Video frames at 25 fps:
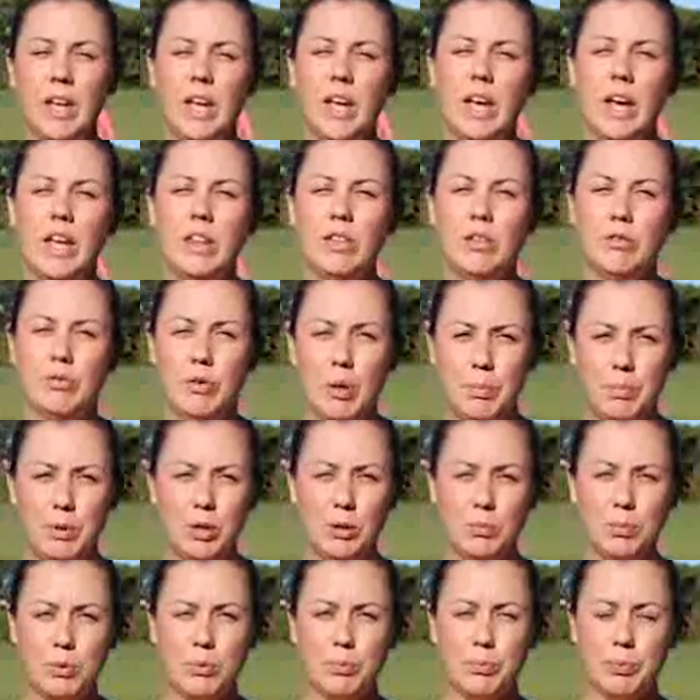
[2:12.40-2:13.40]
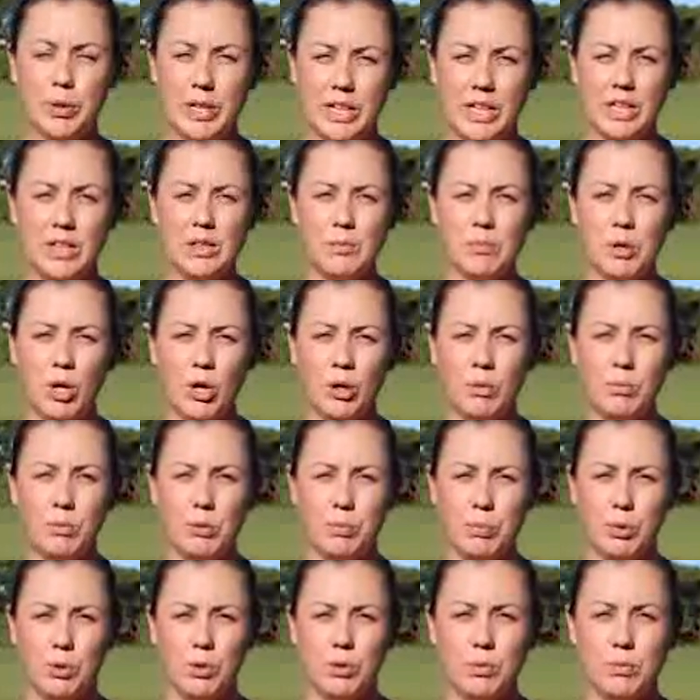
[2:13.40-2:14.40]
and the reputable Bringing Them Home
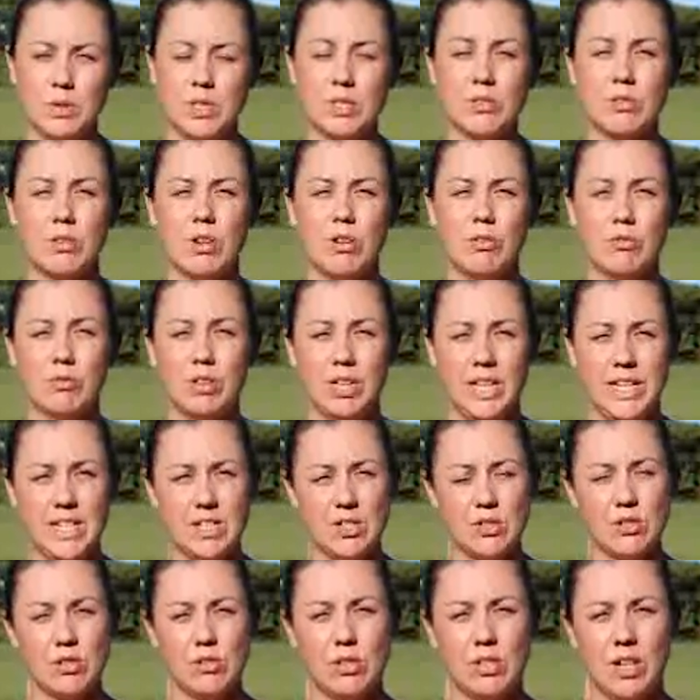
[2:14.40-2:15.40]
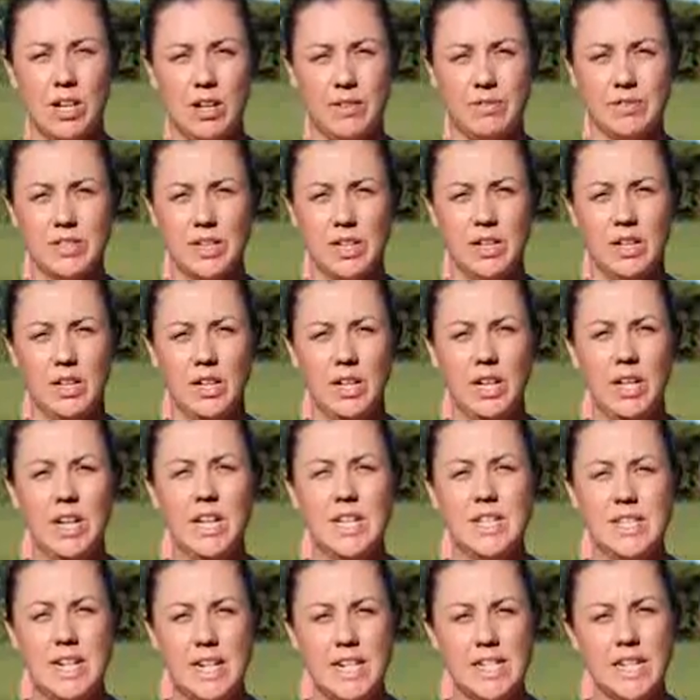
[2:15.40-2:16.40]
report was released soon after,
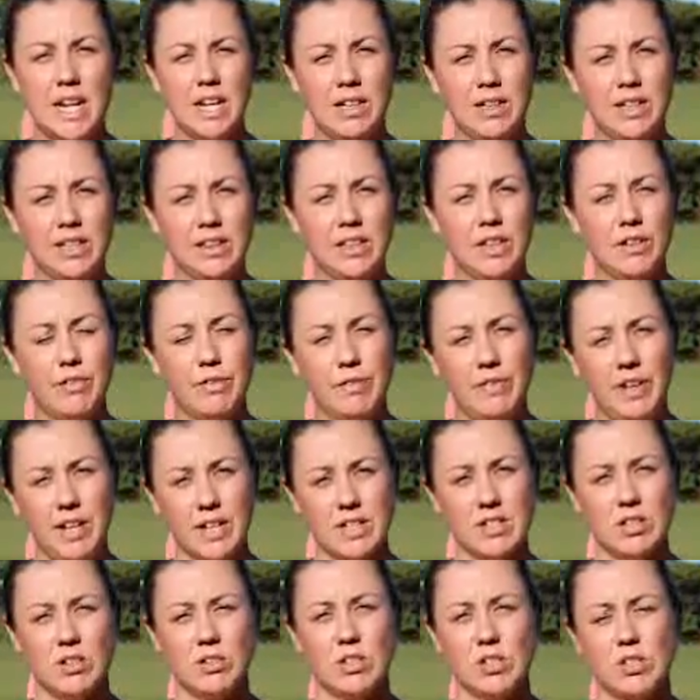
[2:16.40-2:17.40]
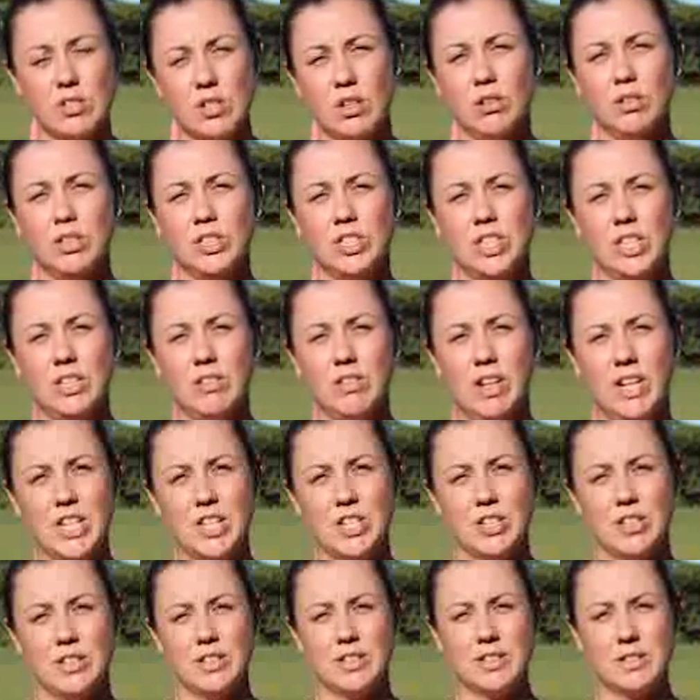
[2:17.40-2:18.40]
detailing the effects on the stolen
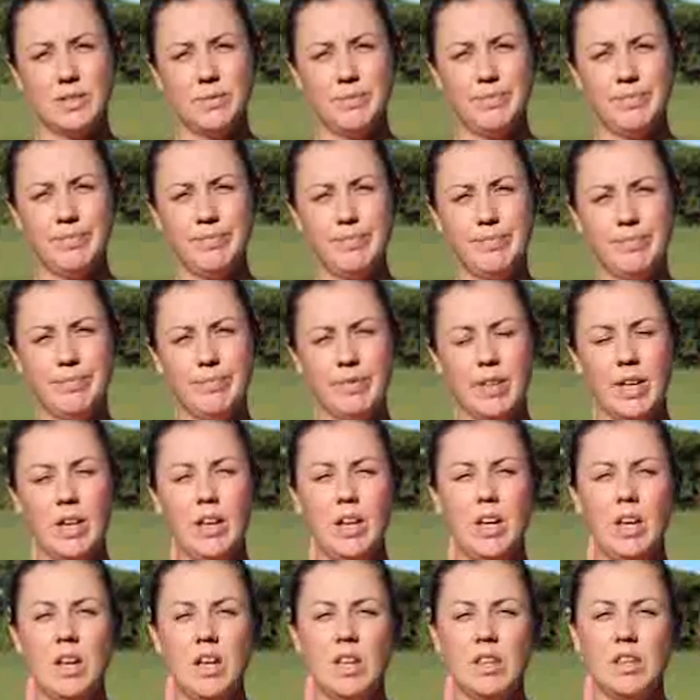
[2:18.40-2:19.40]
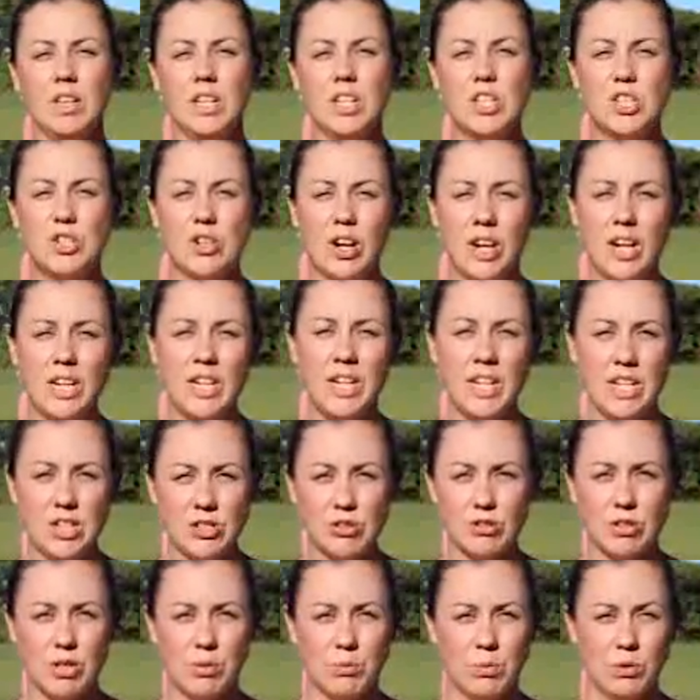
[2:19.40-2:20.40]
generations. The Australian
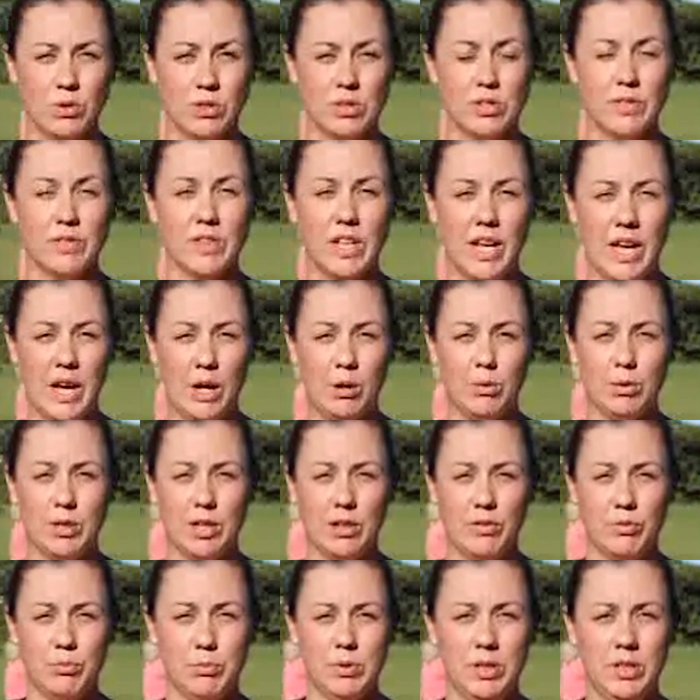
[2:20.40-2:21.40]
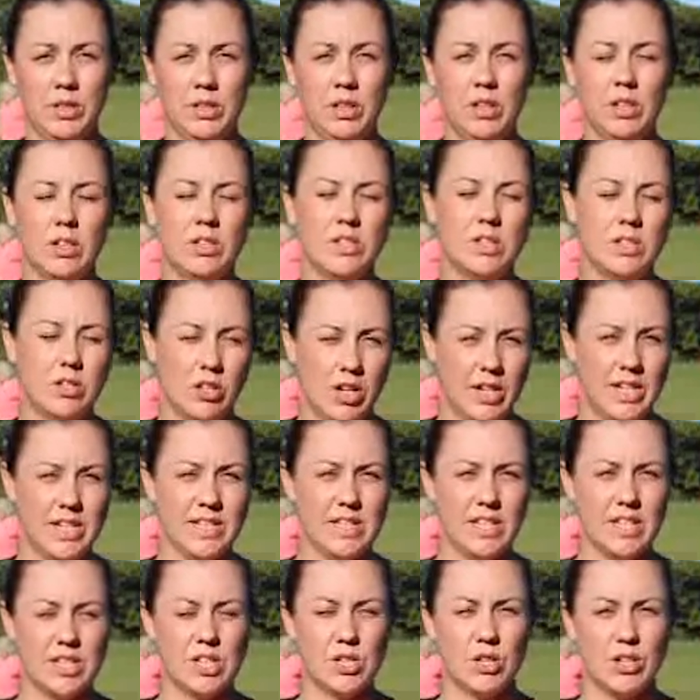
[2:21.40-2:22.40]
history wars of the Howard government,
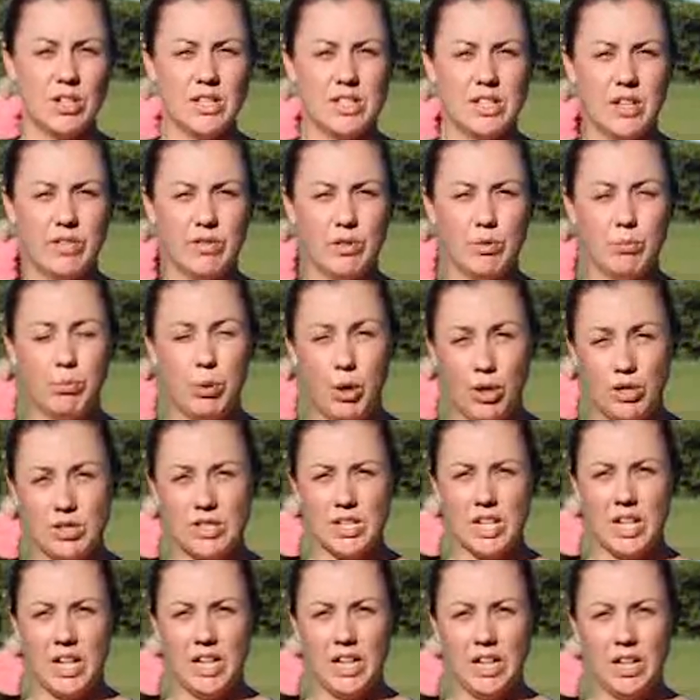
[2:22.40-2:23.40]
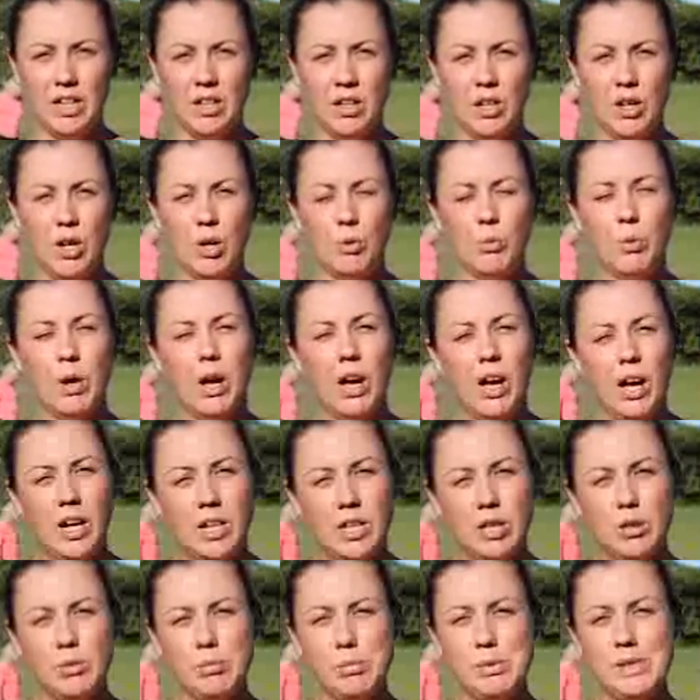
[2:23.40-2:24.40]
96 to 07, post-Keating, were
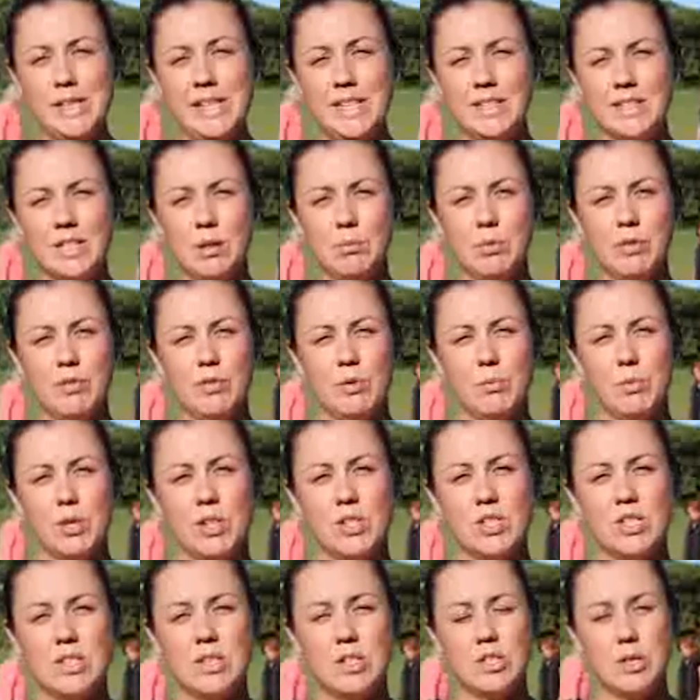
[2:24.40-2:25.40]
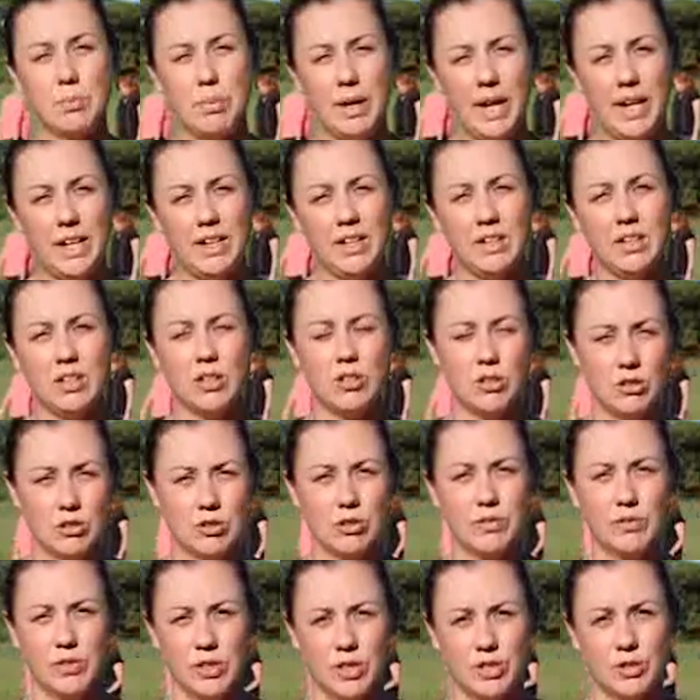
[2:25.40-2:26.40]
arguably some of the most debated and
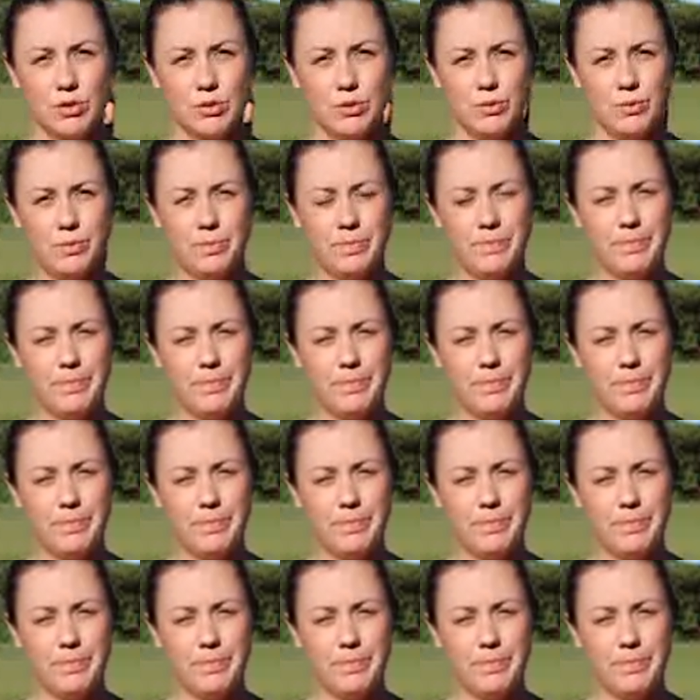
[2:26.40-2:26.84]
controversial.